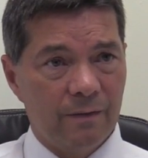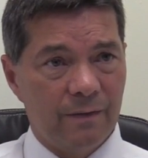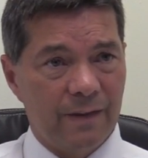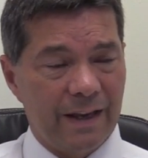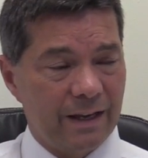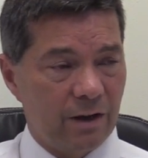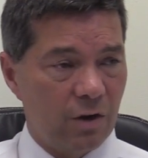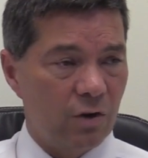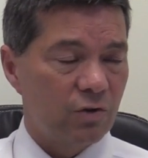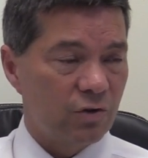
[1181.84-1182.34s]

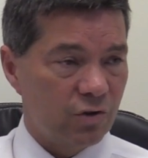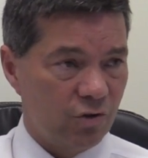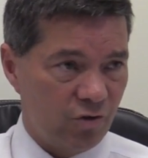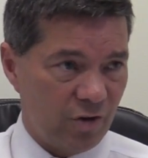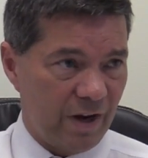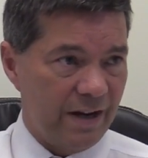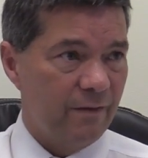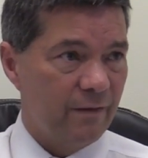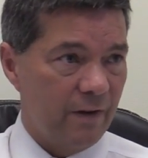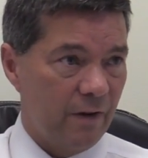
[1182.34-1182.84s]
they
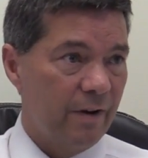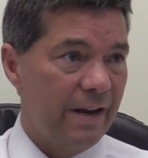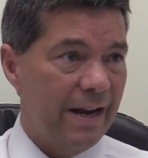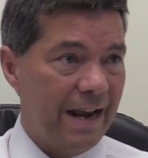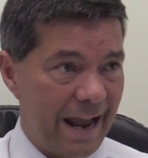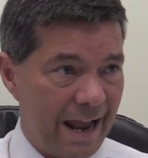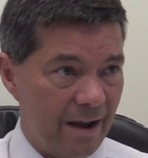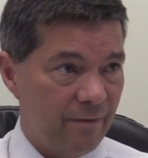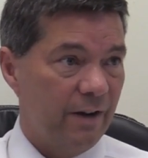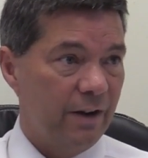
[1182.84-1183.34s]
concentrated very
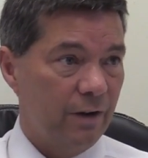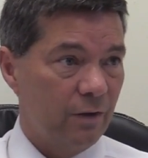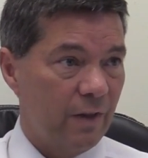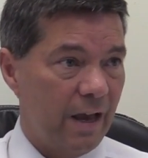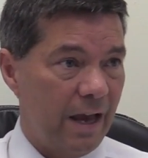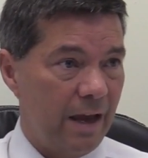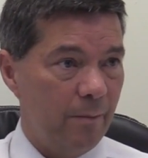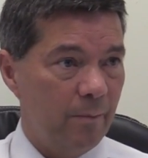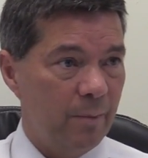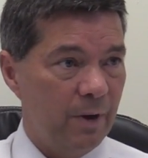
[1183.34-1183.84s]
heavily on
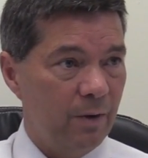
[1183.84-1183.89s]
that.